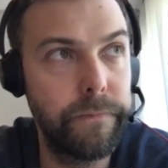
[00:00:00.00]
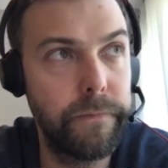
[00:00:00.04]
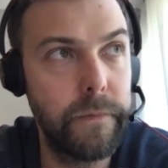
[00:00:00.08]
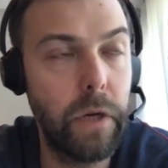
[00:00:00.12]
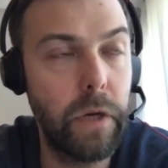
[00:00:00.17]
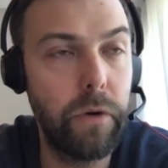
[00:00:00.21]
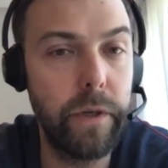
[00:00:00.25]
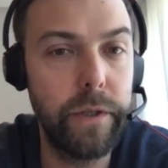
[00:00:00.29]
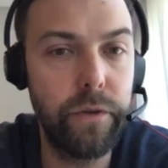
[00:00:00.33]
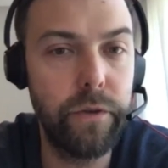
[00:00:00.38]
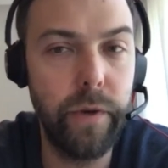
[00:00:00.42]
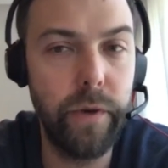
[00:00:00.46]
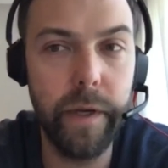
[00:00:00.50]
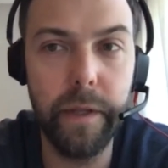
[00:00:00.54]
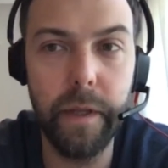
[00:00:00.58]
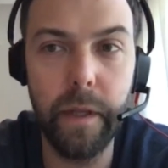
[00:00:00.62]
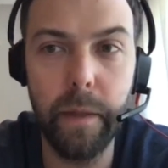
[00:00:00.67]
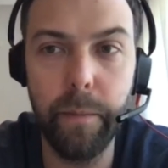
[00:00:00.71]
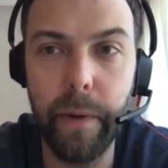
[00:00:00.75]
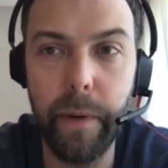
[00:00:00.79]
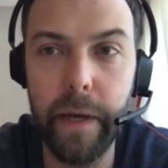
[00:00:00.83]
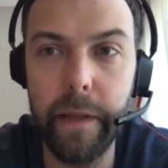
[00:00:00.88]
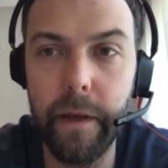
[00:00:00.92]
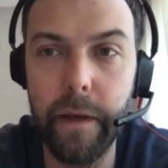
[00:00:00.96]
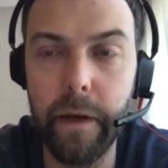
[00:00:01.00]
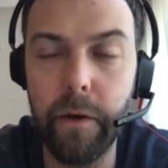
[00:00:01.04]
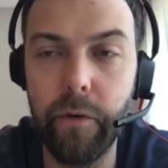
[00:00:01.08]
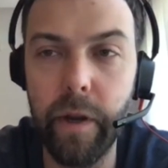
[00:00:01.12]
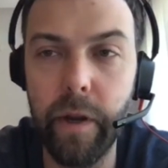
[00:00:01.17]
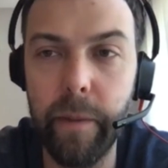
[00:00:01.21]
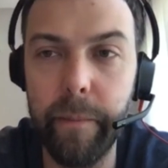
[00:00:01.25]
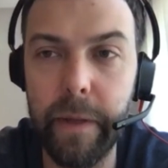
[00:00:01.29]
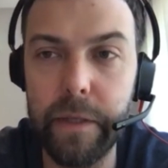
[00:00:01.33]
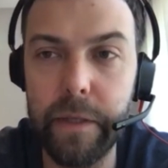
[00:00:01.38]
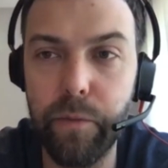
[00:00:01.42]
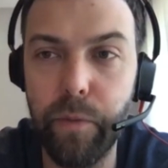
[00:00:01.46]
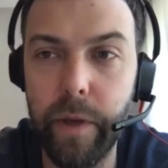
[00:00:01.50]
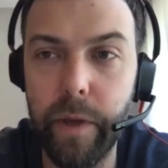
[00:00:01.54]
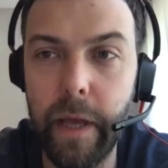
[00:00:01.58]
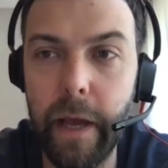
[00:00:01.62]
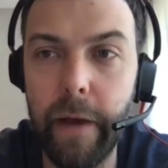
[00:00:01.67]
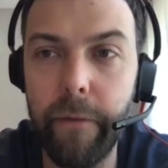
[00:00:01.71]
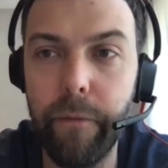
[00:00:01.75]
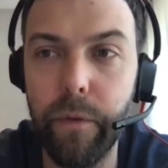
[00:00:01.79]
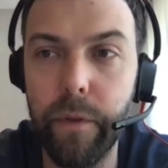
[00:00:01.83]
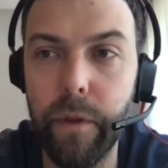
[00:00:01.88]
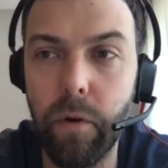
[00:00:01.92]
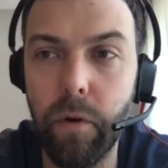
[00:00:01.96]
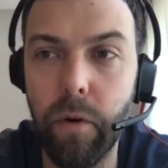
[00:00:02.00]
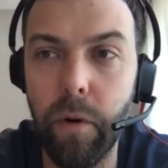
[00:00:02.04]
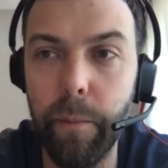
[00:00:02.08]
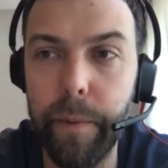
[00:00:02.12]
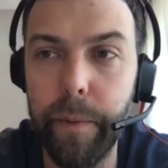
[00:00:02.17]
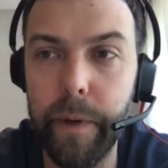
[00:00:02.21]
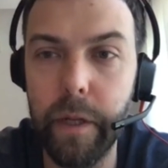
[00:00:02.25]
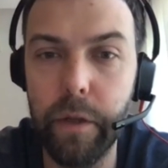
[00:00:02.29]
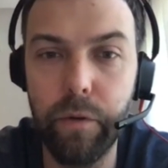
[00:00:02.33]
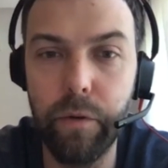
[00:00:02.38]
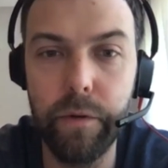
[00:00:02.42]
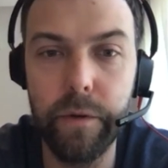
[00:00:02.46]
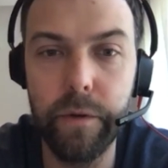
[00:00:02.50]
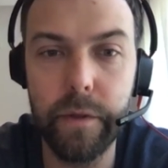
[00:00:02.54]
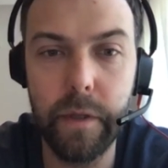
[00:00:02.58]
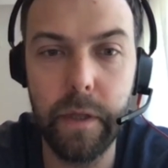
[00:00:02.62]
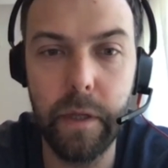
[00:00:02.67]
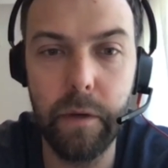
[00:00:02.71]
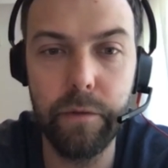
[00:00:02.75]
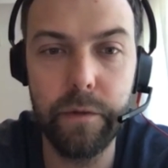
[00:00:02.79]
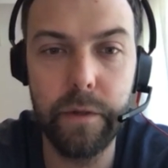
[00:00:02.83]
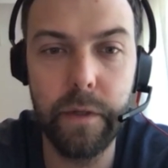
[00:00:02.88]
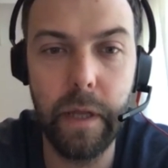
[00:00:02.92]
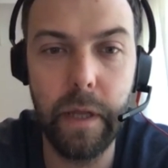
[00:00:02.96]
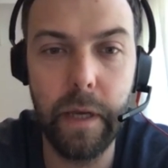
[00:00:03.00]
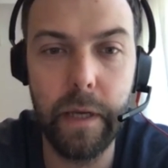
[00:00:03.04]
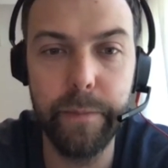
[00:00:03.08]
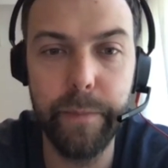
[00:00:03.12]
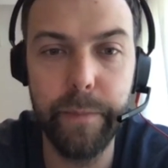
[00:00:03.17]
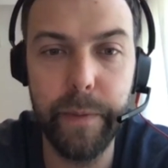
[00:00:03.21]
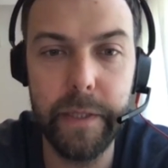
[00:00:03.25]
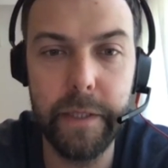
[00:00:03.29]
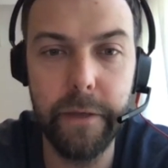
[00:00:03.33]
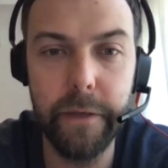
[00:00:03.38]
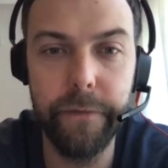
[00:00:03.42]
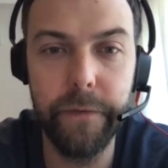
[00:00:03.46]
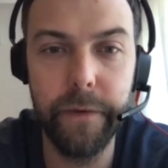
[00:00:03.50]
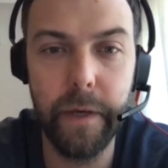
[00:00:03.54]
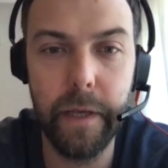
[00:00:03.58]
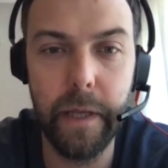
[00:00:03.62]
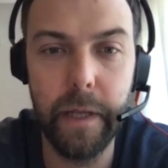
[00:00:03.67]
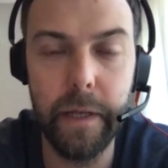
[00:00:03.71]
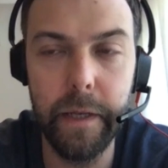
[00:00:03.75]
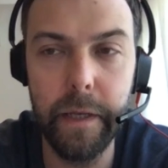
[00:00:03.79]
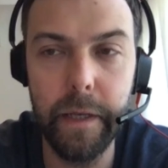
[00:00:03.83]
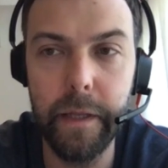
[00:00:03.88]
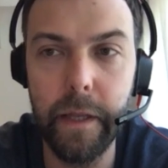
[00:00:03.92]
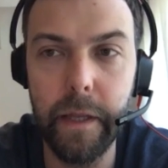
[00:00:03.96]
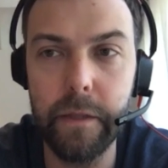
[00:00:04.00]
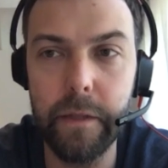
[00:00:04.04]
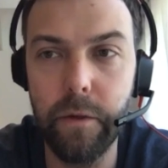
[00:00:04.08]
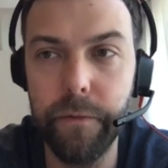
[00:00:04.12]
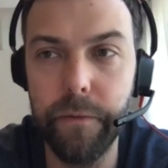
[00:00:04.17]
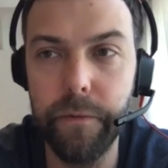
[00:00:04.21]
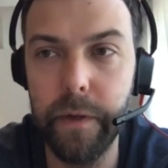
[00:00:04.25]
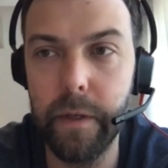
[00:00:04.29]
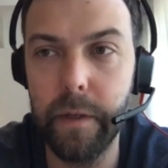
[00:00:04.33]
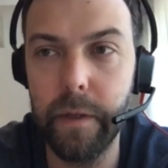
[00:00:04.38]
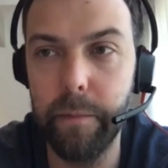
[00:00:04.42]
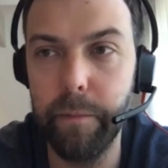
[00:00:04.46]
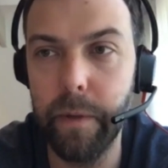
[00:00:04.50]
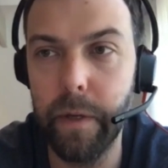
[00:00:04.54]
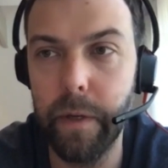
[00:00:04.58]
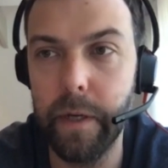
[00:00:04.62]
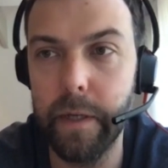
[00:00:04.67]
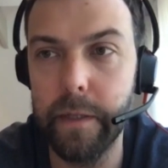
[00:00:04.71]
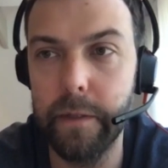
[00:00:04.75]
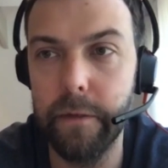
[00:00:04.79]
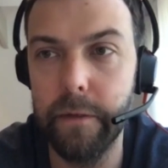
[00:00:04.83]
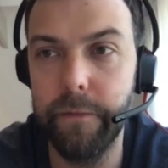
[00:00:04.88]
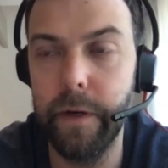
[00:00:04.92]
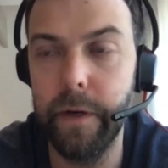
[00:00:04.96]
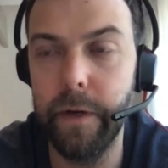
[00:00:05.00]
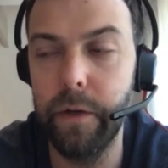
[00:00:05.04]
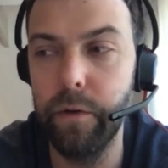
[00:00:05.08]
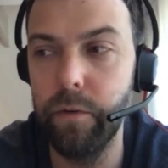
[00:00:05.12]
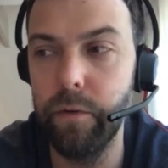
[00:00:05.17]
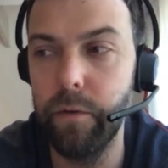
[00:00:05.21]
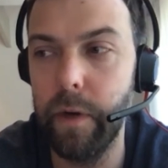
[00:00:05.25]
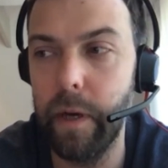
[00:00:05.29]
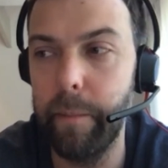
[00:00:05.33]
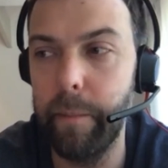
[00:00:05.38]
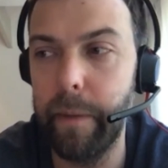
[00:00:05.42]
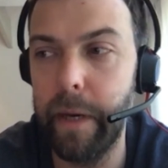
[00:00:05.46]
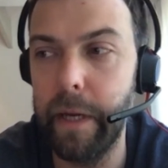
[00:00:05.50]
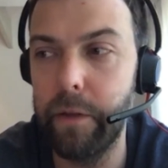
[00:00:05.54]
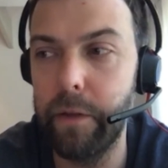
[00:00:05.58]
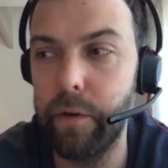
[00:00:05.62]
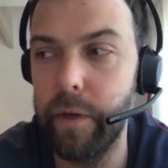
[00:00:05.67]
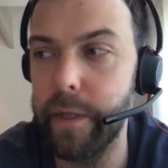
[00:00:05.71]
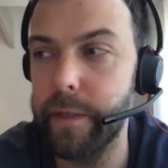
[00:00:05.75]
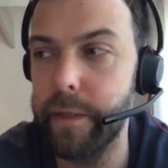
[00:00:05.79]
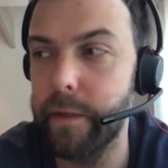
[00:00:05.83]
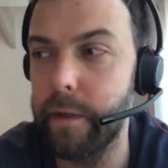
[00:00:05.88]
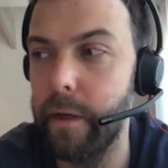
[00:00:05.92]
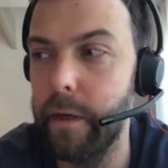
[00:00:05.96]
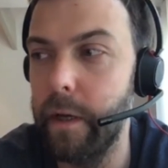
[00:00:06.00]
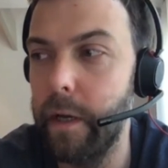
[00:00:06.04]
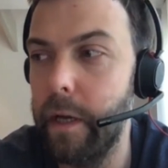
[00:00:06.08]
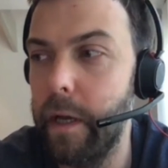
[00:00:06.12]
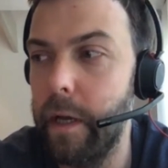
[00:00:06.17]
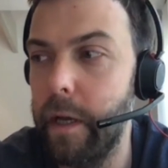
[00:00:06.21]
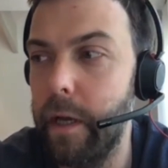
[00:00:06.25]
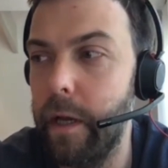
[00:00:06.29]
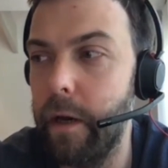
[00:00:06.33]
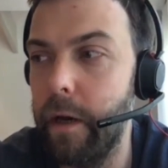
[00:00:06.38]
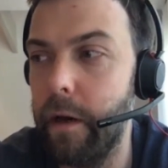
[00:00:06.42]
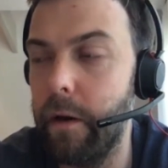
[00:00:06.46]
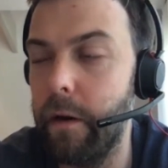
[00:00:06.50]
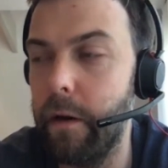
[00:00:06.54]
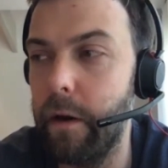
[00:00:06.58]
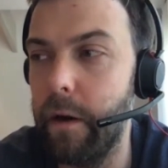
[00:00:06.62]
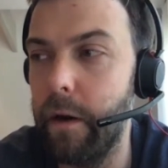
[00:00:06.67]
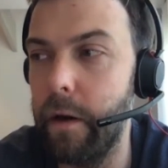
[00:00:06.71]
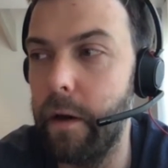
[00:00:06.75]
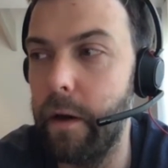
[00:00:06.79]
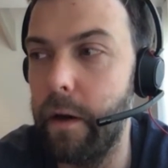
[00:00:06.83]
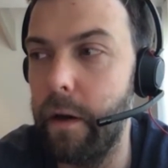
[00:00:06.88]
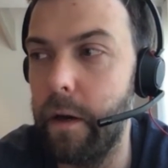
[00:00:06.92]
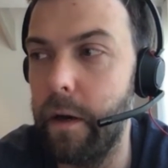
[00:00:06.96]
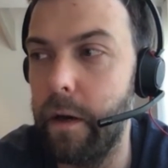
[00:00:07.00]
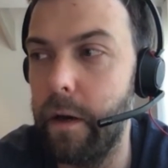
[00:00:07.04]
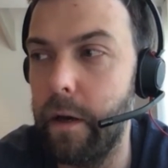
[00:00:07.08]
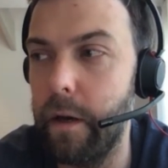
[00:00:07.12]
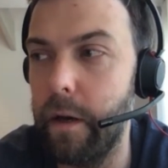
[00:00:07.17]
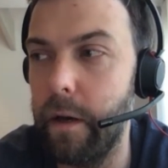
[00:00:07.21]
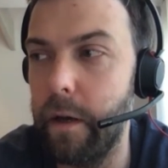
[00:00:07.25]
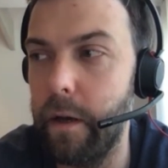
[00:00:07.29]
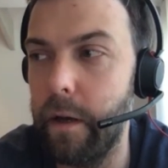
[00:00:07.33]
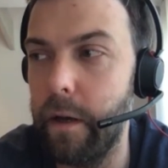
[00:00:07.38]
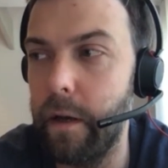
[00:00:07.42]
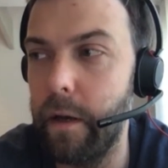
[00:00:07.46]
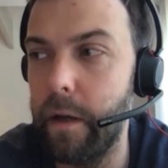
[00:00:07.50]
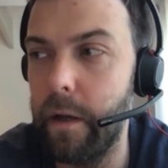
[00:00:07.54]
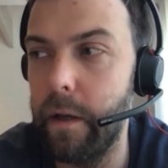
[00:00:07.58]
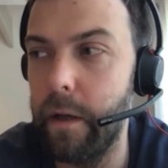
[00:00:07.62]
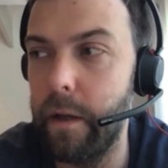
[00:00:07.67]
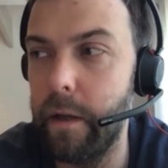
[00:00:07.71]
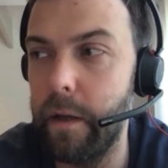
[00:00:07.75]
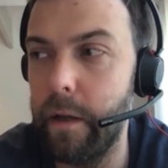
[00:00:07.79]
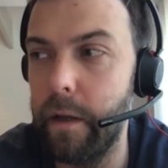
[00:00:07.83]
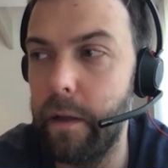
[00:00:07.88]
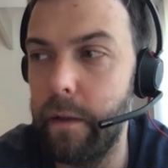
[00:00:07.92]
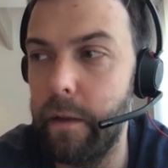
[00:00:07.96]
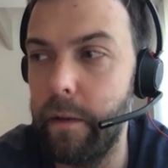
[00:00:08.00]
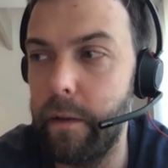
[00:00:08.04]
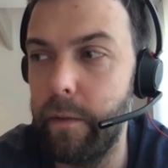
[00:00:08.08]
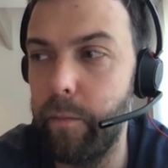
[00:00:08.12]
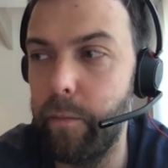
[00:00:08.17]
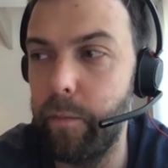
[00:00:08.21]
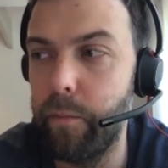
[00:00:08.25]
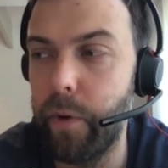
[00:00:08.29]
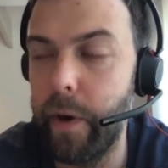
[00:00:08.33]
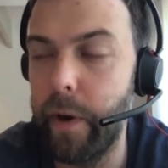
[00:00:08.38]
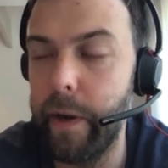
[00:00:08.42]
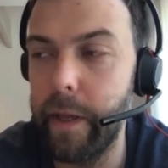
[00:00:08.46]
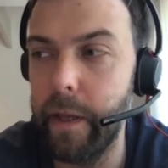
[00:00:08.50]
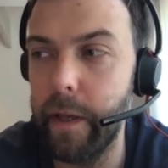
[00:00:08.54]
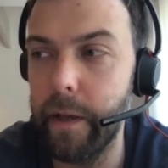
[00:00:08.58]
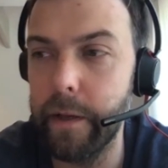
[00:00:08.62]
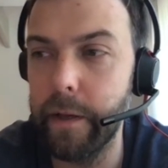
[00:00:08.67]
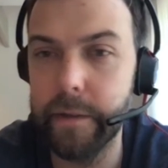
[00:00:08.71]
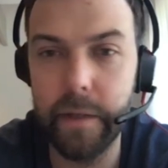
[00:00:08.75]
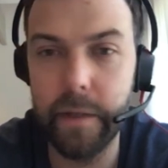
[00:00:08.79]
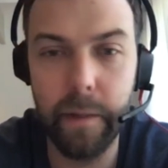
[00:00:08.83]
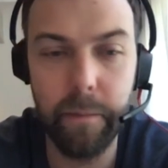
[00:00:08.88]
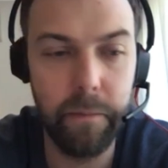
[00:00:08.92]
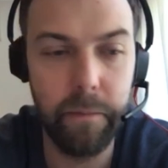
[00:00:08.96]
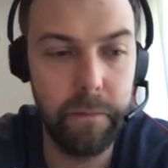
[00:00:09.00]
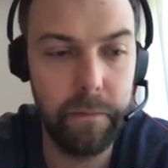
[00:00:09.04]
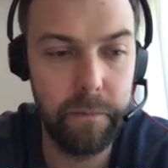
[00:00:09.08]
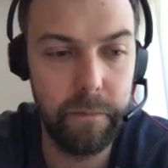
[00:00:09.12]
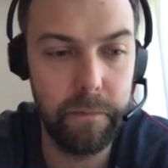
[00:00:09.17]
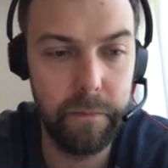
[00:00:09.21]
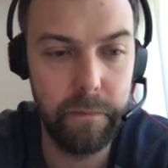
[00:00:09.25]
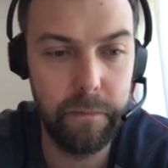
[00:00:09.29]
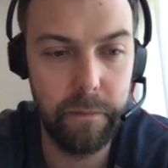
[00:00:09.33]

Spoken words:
restricted by the agreements we have with the company to disclose like specific and details of it, because if I do, I might risk breaking some,